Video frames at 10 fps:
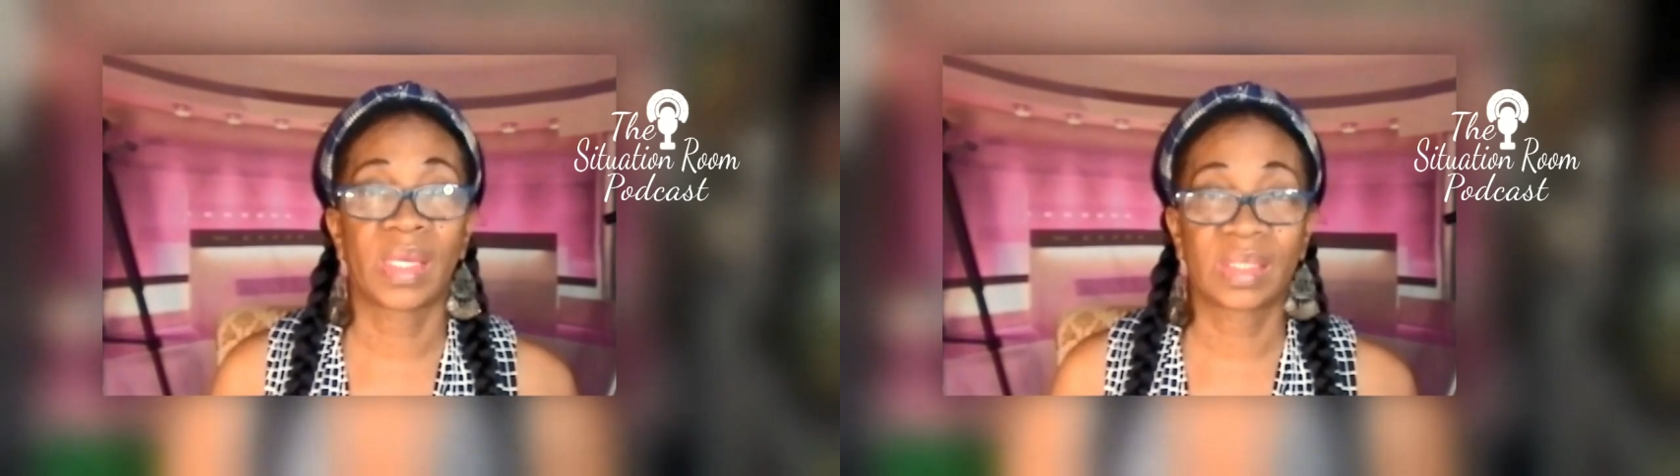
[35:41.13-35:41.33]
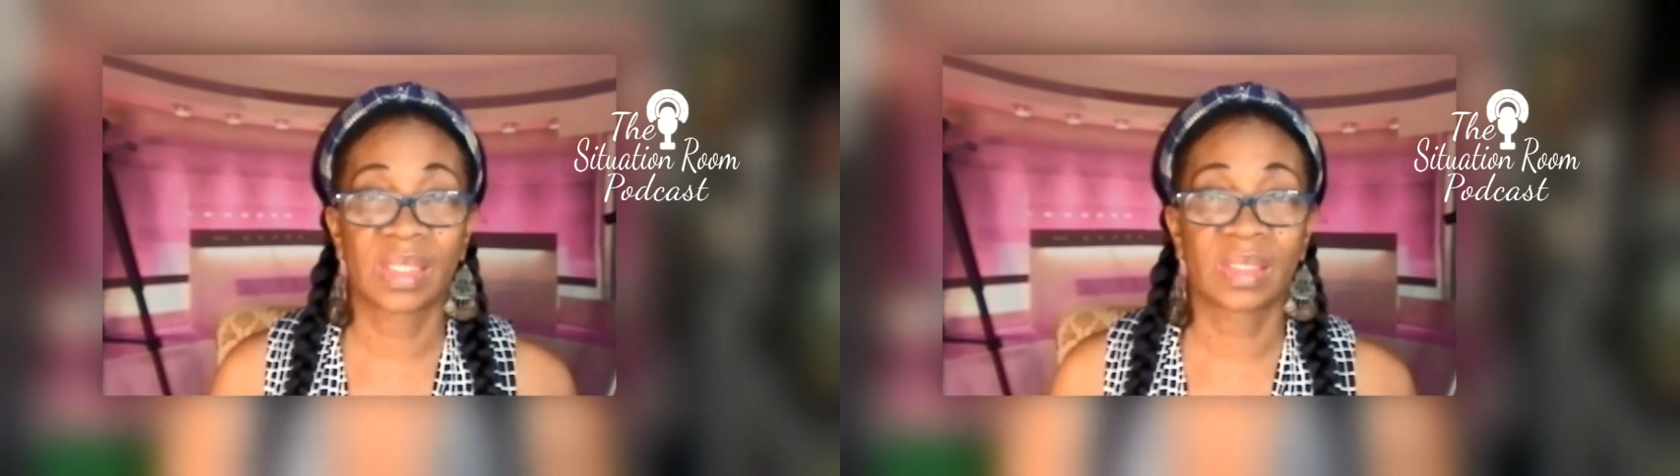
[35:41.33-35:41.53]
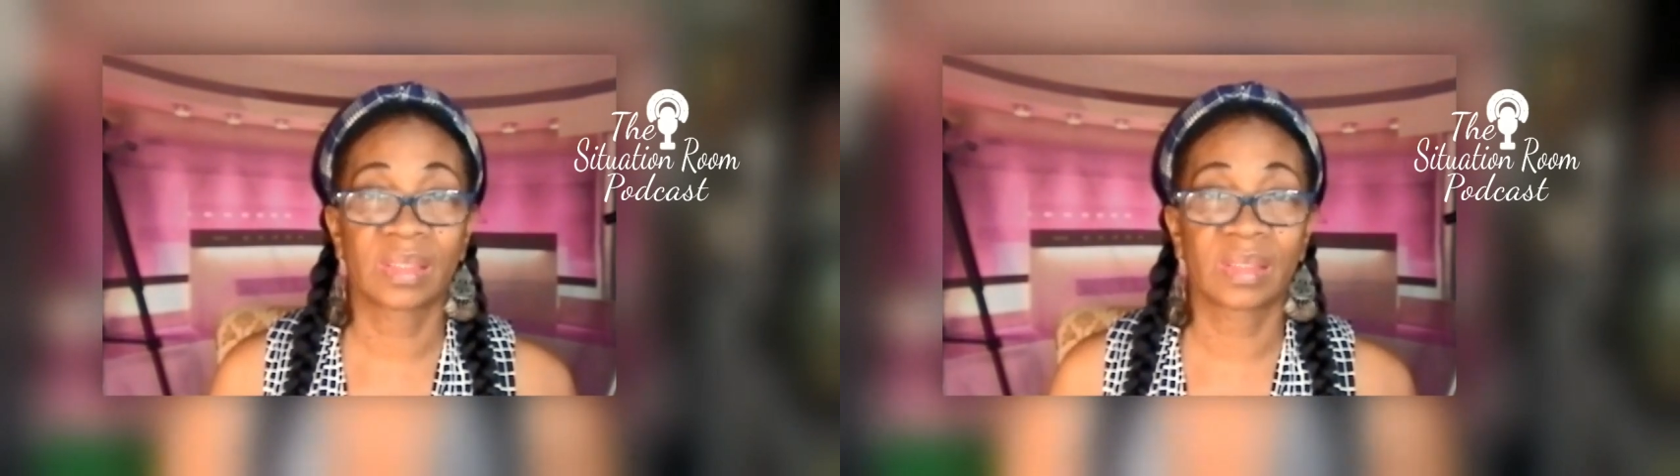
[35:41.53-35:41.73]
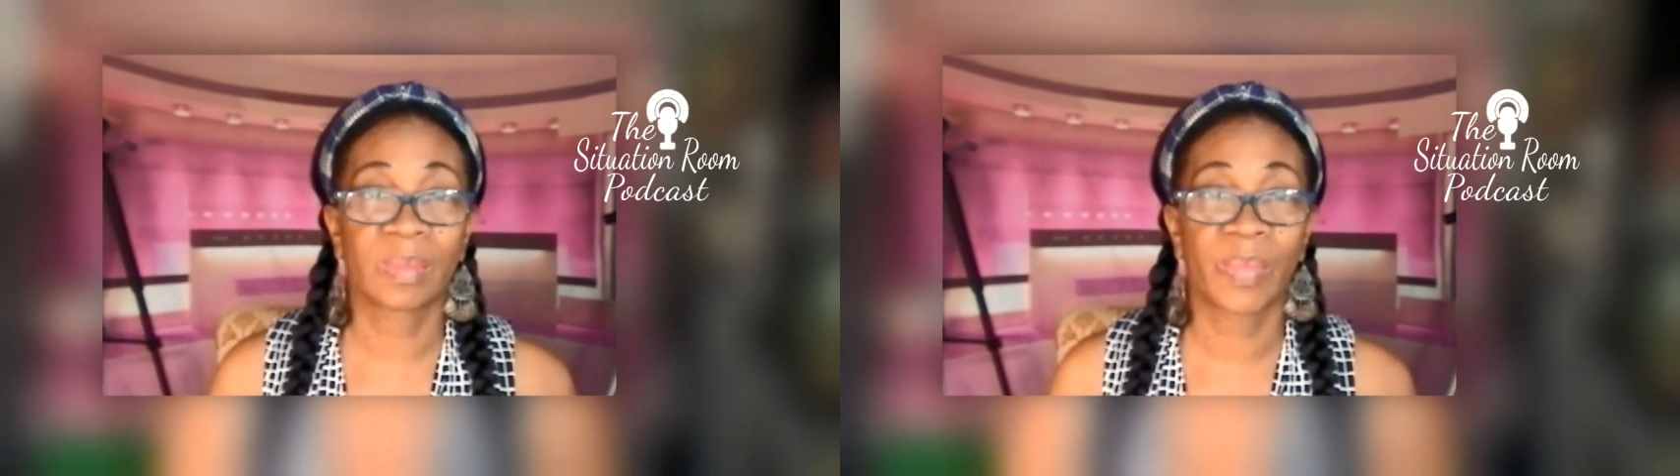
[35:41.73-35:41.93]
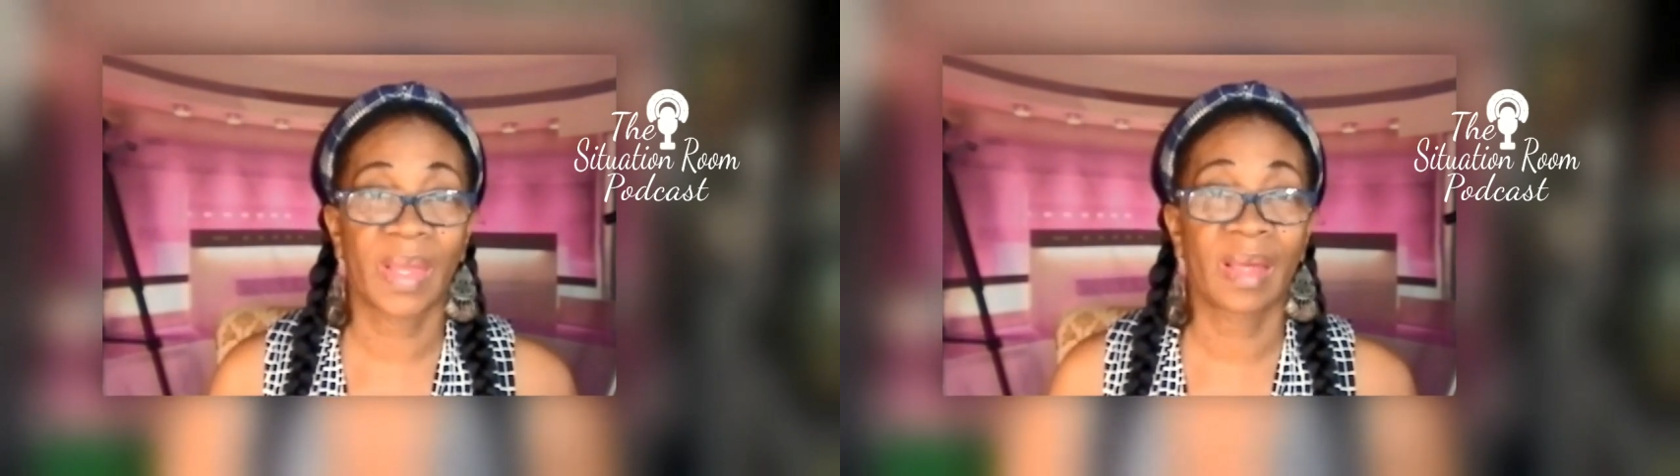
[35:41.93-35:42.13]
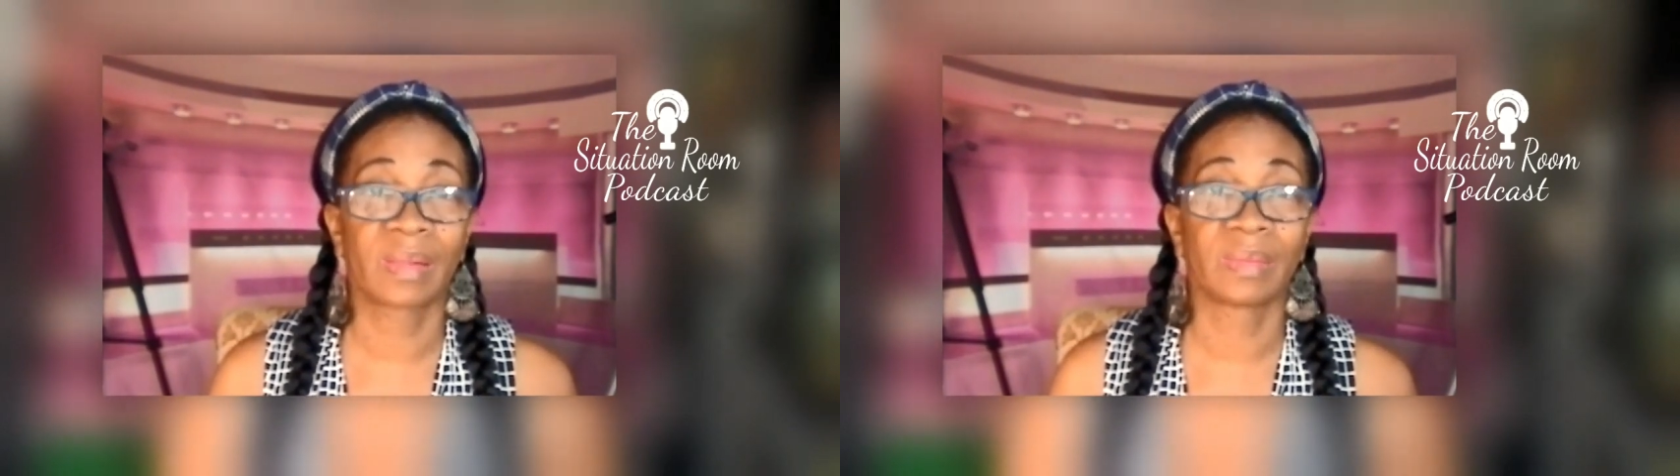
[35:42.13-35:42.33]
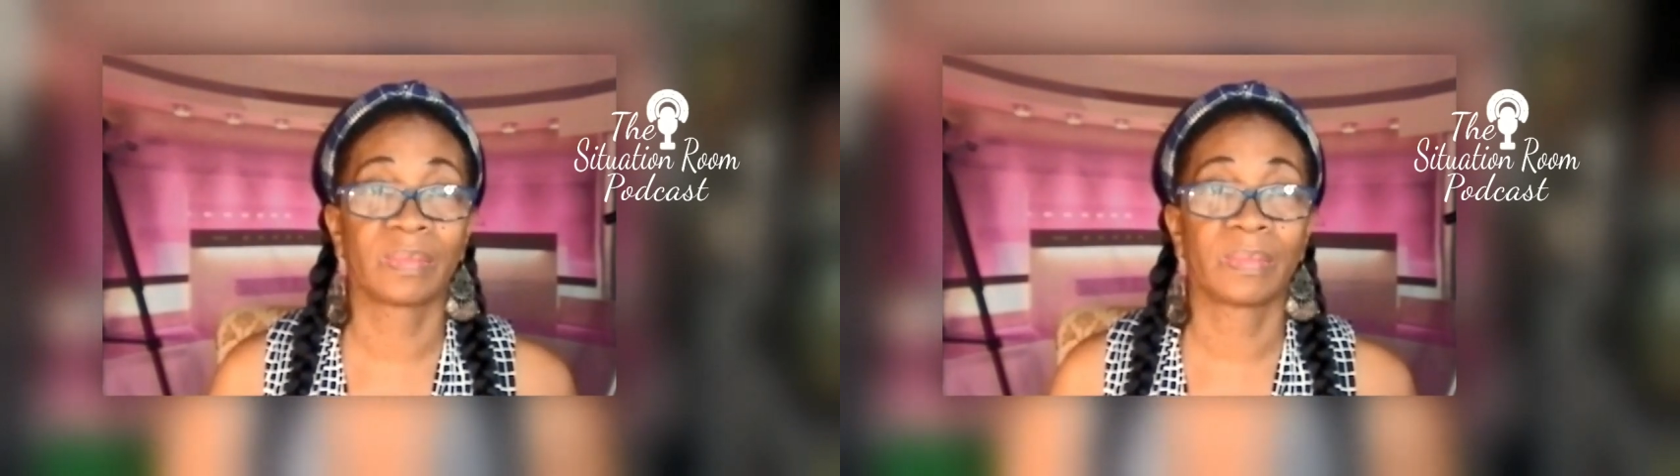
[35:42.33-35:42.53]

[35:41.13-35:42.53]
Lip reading: attention to pattern.